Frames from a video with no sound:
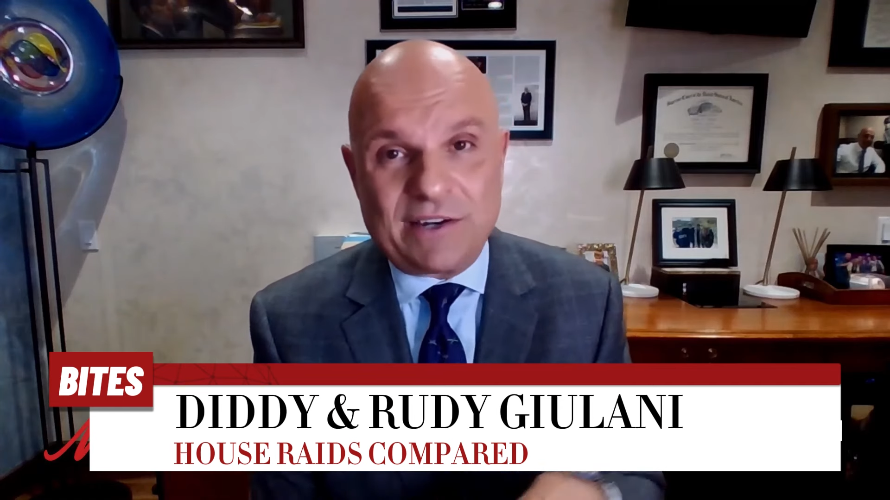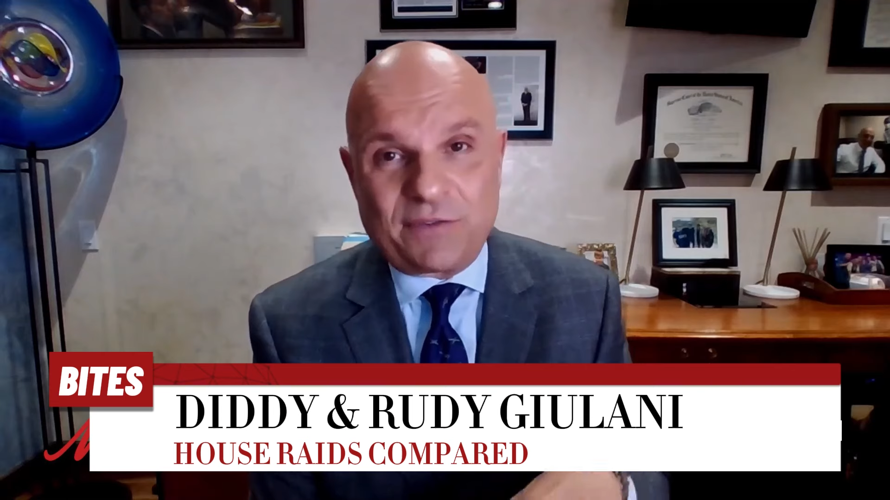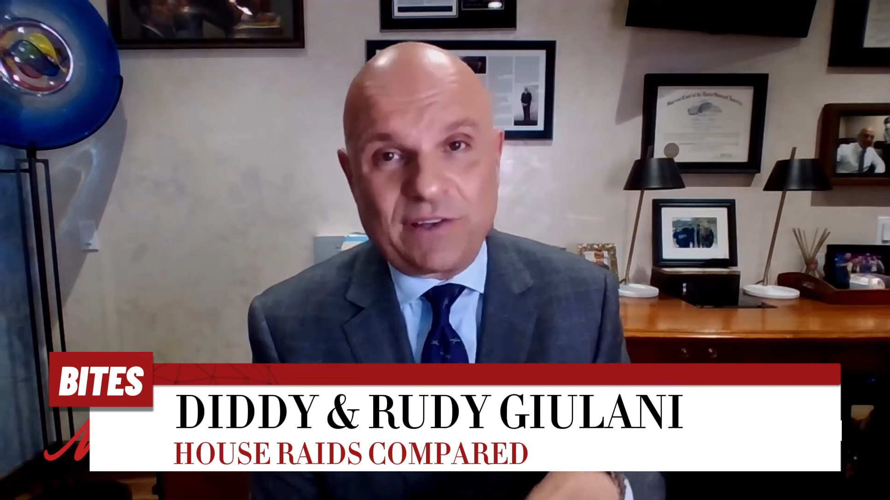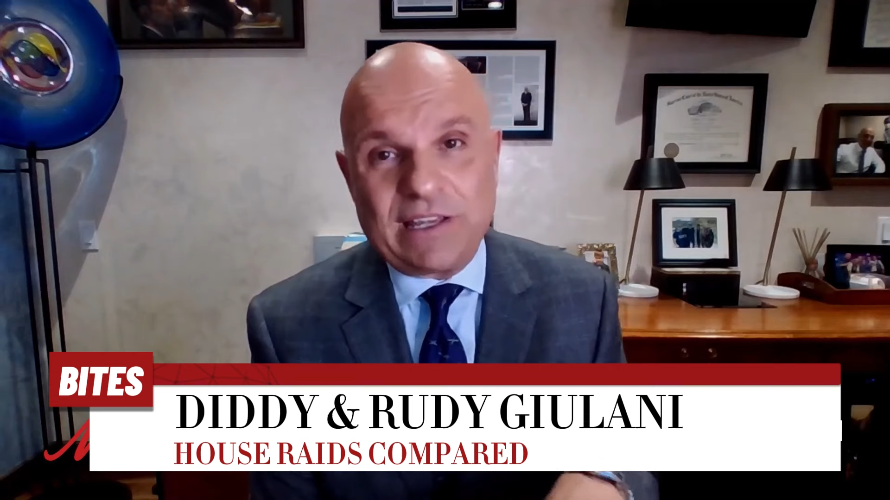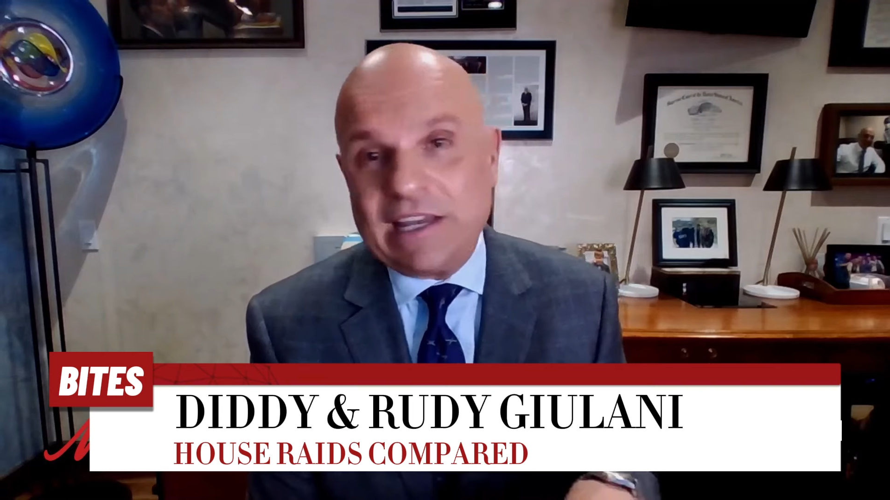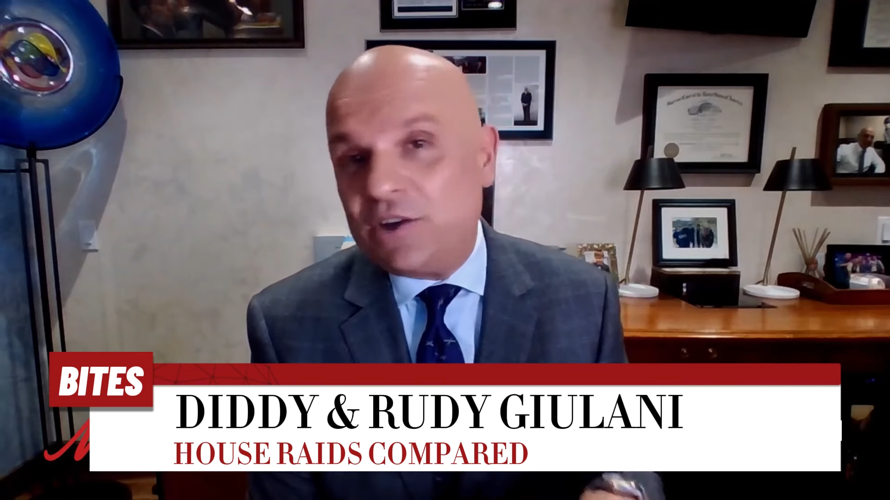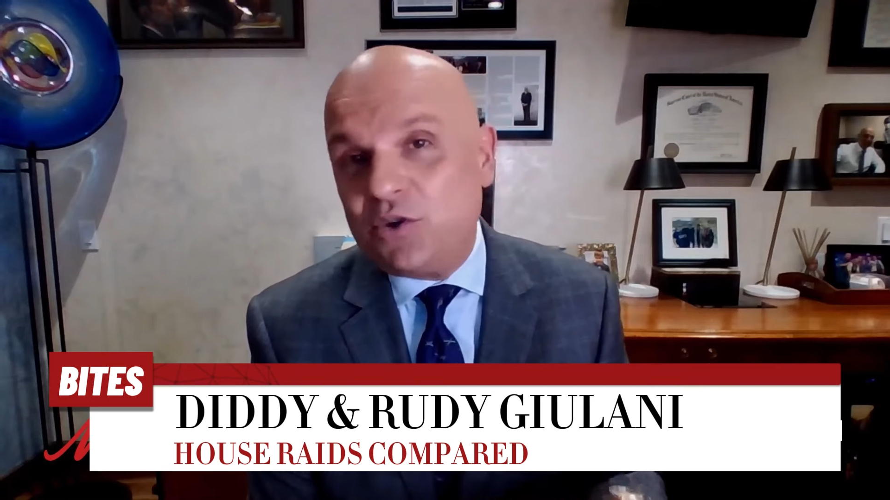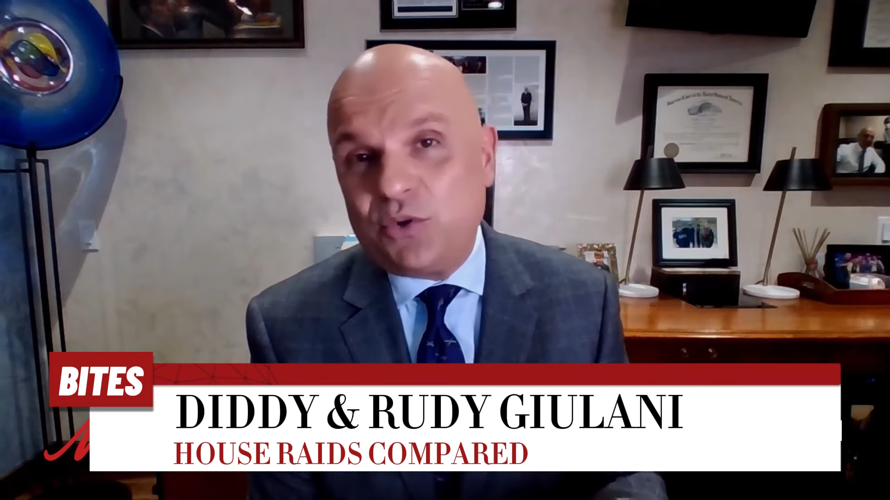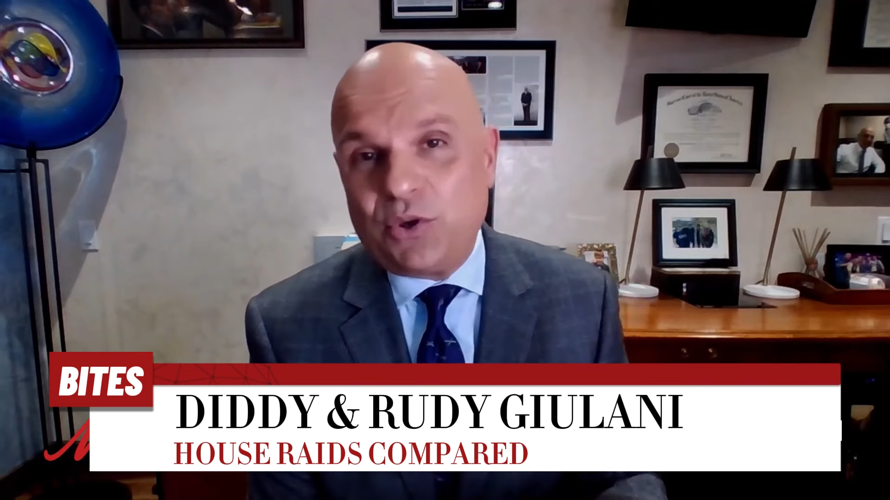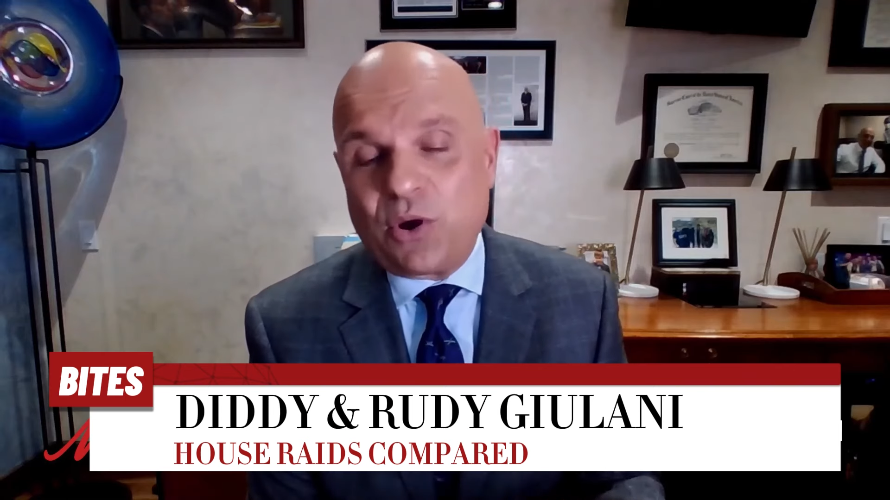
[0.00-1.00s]
differently
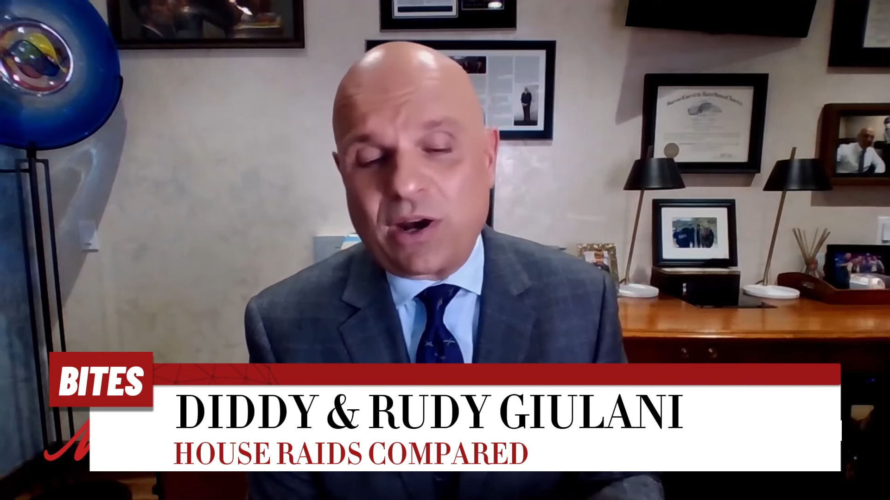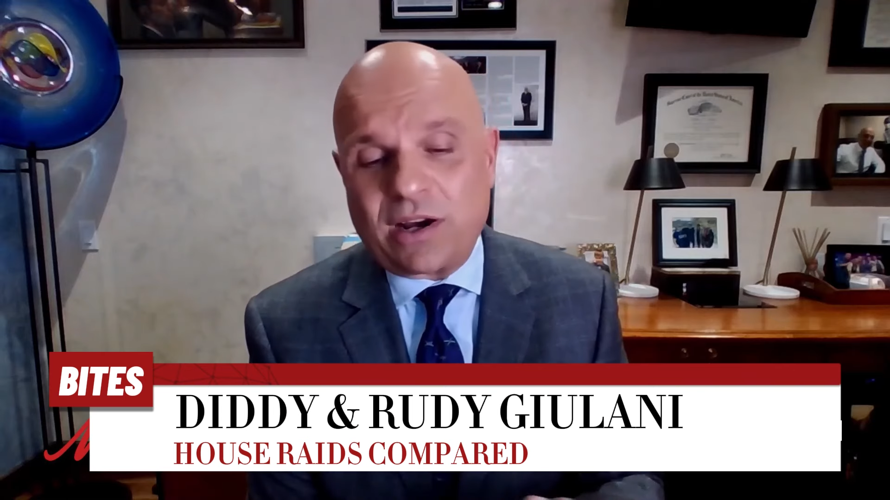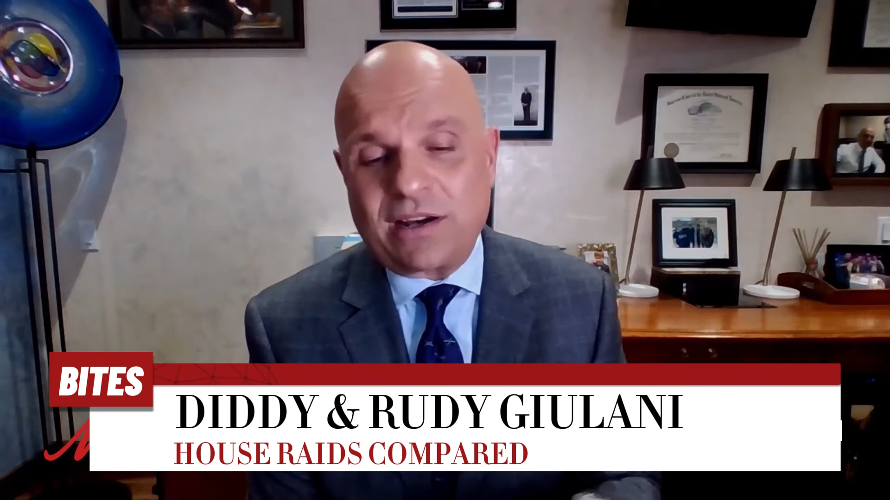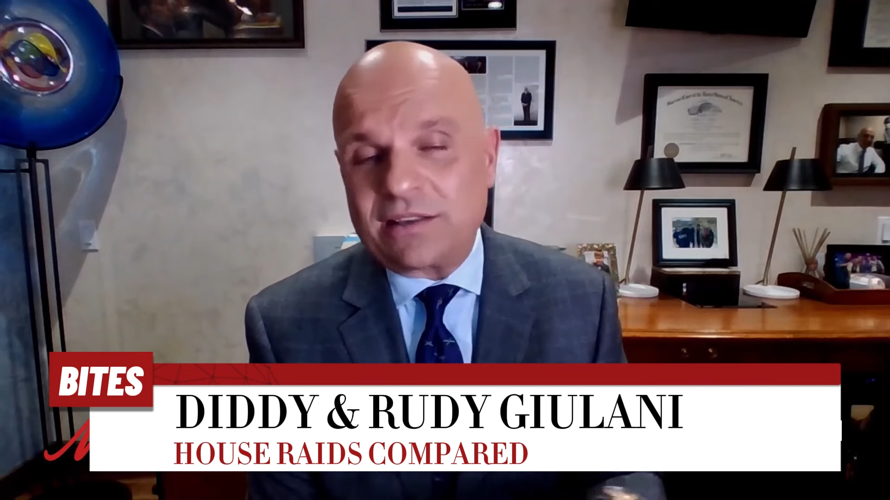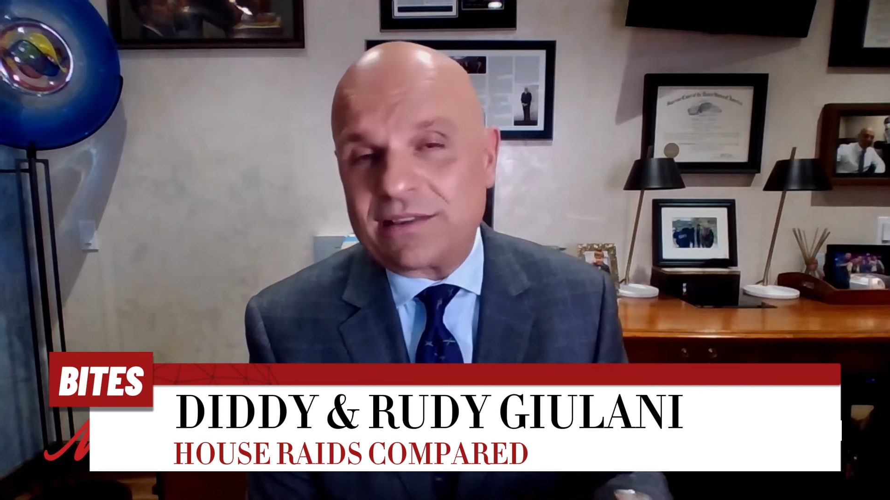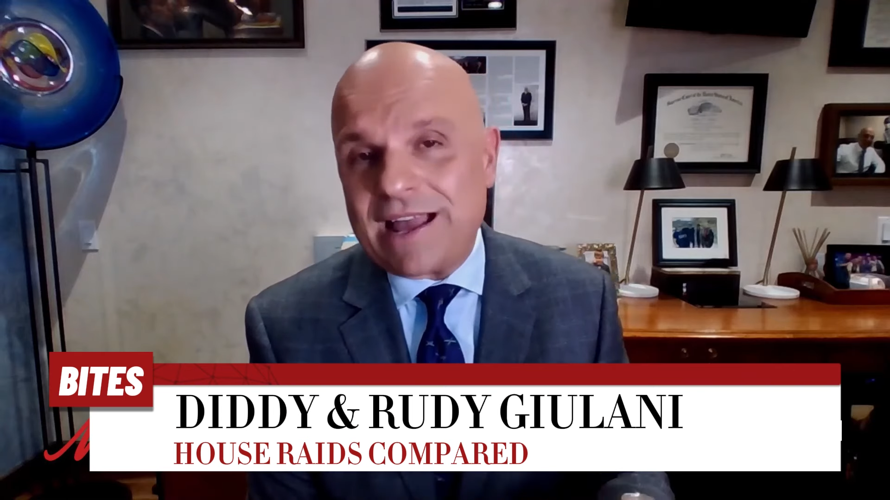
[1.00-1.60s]
in New York.